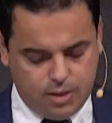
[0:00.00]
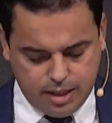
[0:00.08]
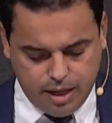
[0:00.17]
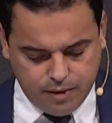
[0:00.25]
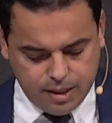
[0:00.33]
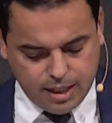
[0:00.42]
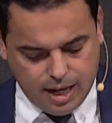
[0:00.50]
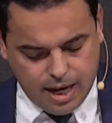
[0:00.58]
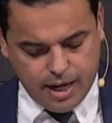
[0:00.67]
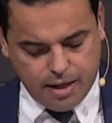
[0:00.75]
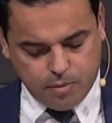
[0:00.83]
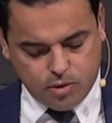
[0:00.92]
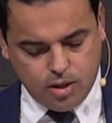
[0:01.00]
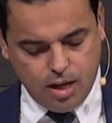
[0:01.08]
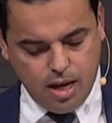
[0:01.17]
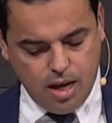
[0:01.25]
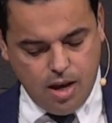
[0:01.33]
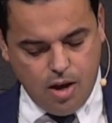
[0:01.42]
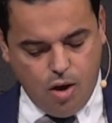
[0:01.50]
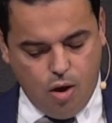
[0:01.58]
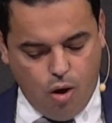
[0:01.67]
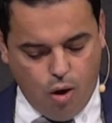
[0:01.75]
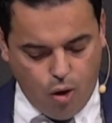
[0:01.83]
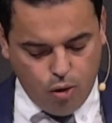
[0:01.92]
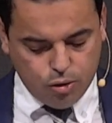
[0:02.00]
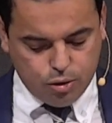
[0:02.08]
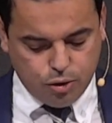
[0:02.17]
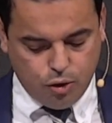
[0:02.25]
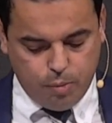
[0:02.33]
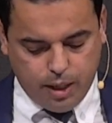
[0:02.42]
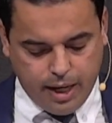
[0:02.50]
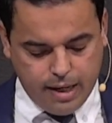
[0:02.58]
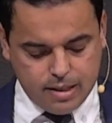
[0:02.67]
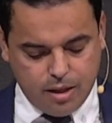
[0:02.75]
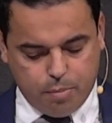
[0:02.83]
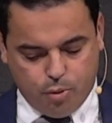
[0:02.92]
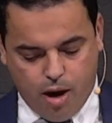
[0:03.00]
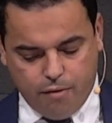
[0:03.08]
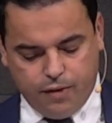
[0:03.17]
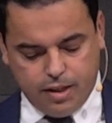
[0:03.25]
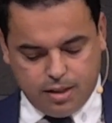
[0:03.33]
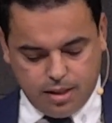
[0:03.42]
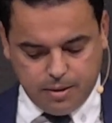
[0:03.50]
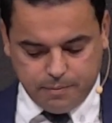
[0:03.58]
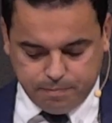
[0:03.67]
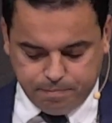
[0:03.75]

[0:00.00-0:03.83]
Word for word: seven times. Also, because the prophet